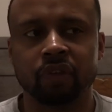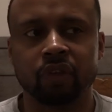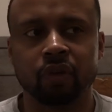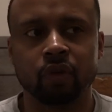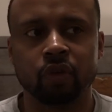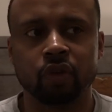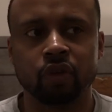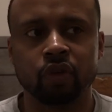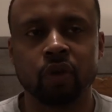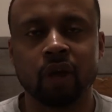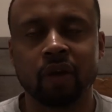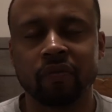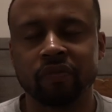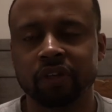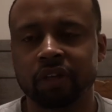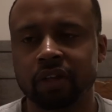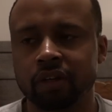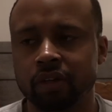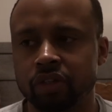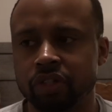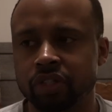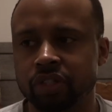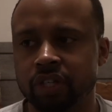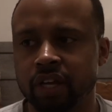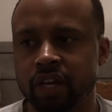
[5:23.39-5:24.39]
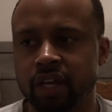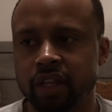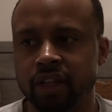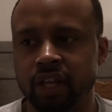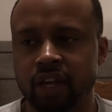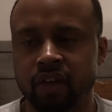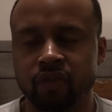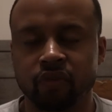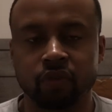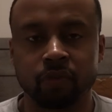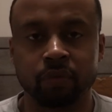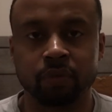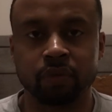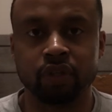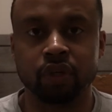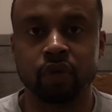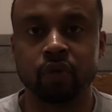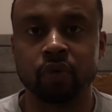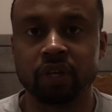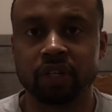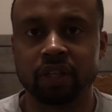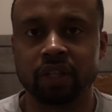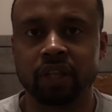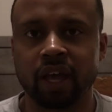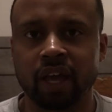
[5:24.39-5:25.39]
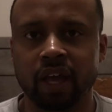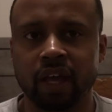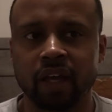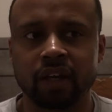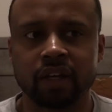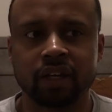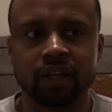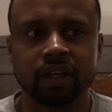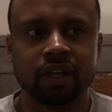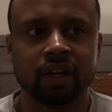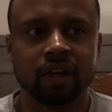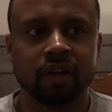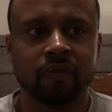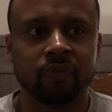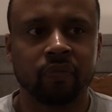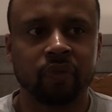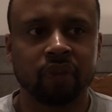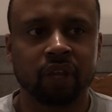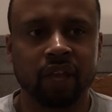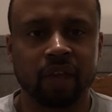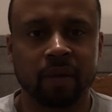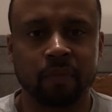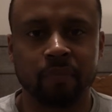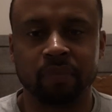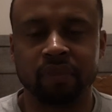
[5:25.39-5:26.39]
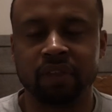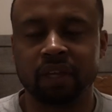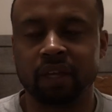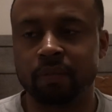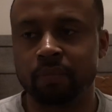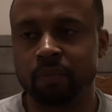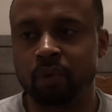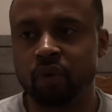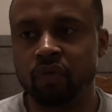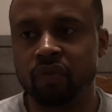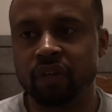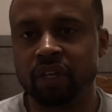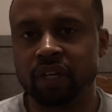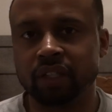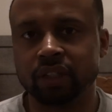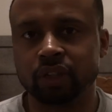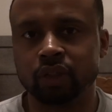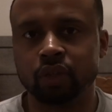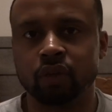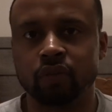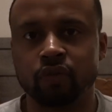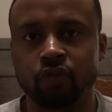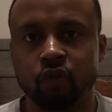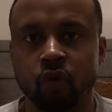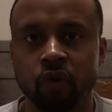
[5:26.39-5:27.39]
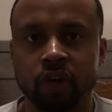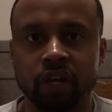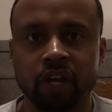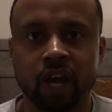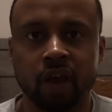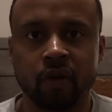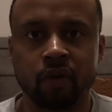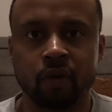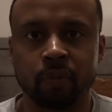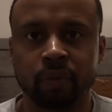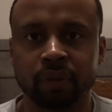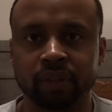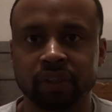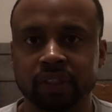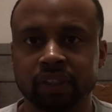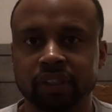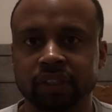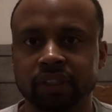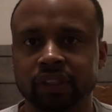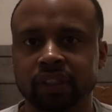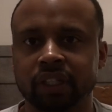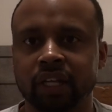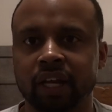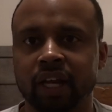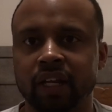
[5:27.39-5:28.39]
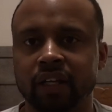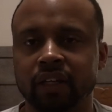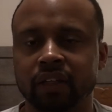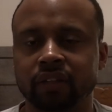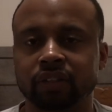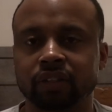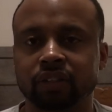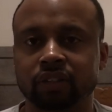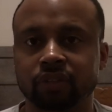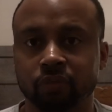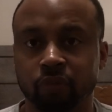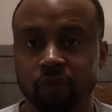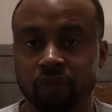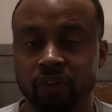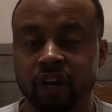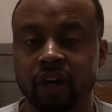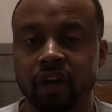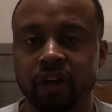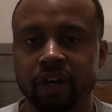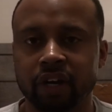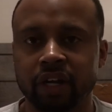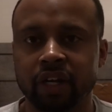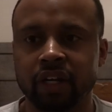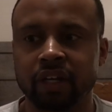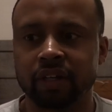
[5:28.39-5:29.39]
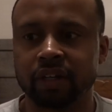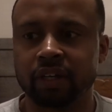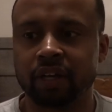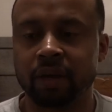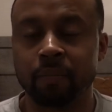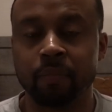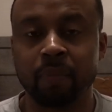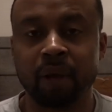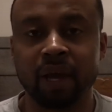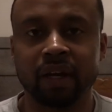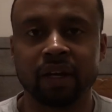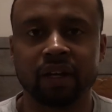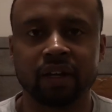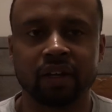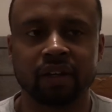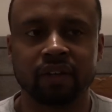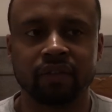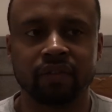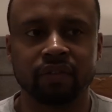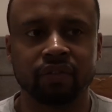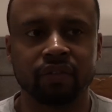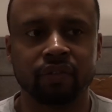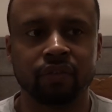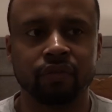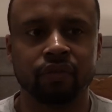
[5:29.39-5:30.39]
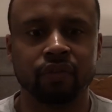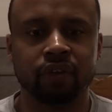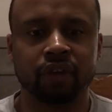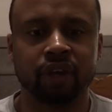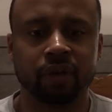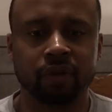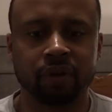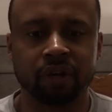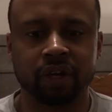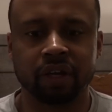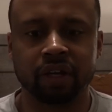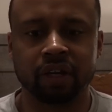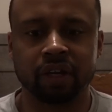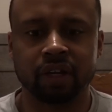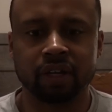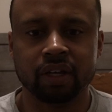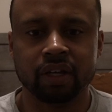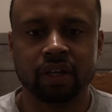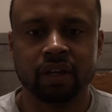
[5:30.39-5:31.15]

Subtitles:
you have to understand that from doing that and then moving into a 40-hour position at a very competitive, very